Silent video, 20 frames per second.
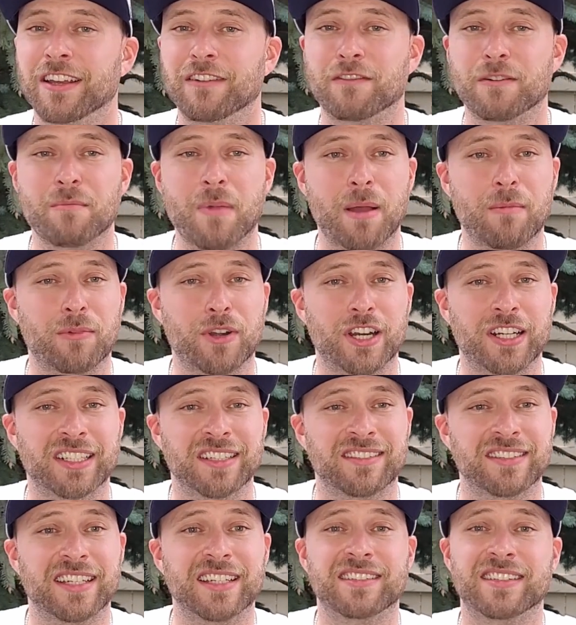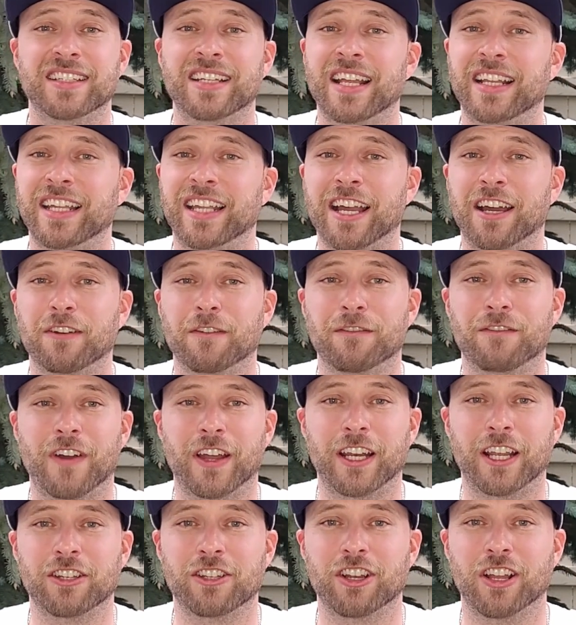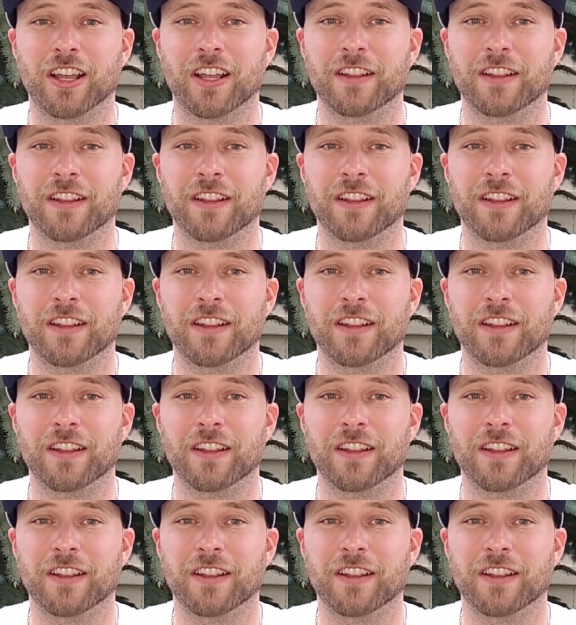Remember, this isn't any kind of financial